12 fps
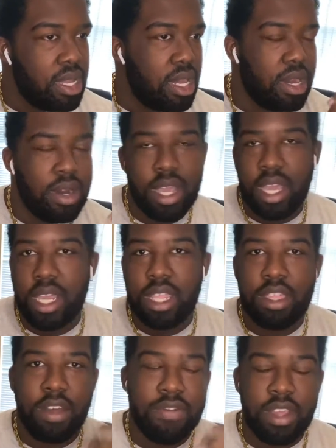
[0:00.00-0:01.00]
All right,
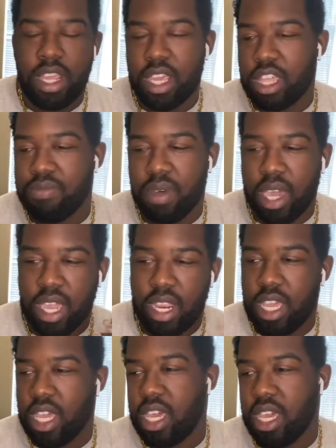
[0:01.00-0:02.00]
so after he
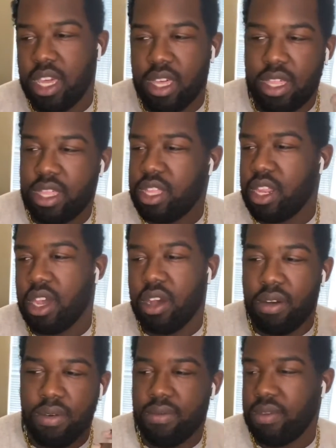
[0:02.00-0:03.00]
explained his, you
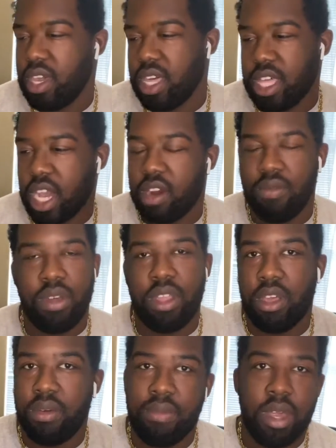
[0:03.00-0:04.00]
know, his
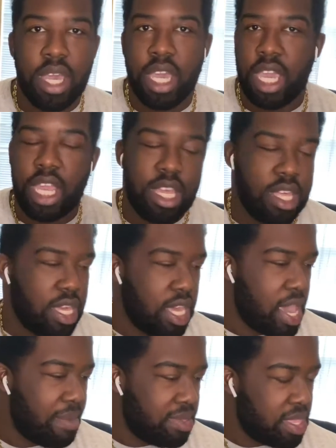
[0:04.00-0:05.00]
algorithm, he does it
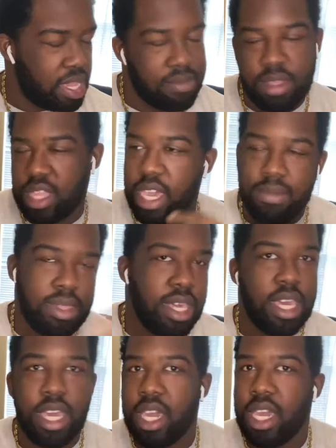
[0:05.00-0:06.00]
happens to him the same
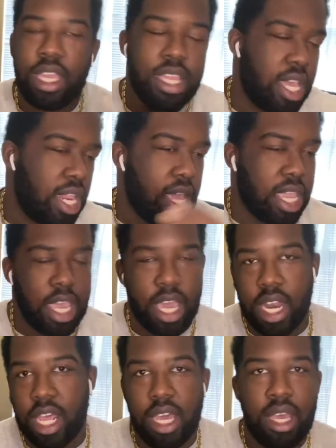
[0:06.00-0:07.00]
thing, yada
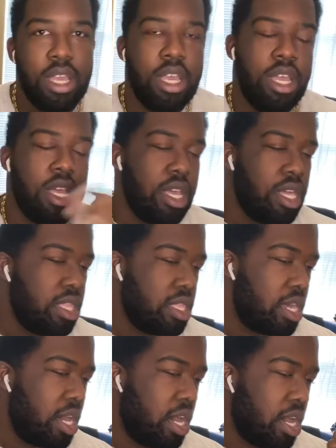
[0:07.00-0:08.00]
yada yada.
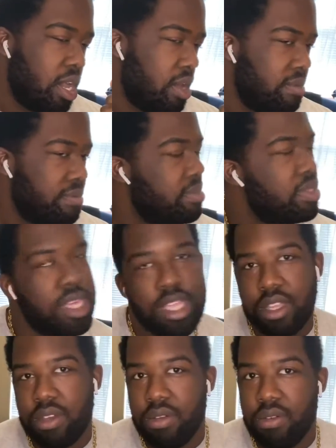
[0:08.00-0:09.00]
Um, this
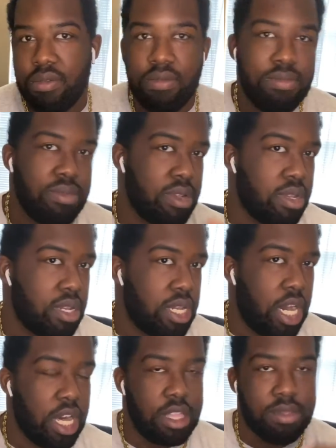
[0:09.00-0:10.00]
dude
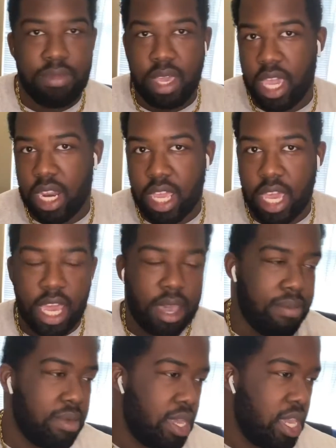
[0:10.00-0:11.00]
called me
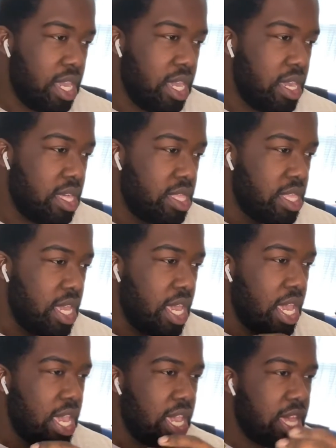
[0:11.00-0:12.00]
handicap. He
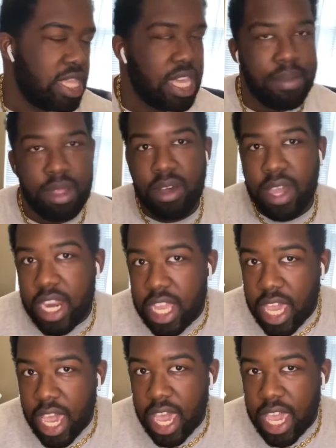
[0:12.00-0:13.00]
he think I'm a little
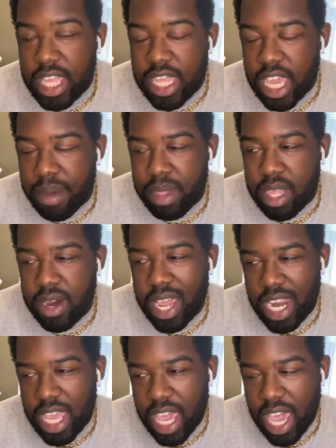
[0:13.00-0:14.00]
handicap. He think I'm a little
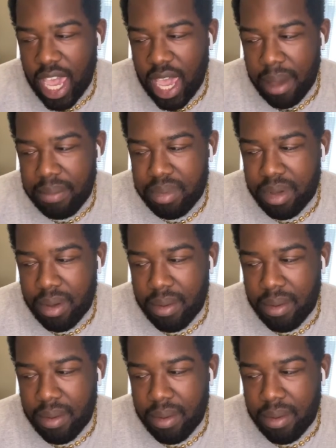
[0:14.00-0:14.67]
handicap.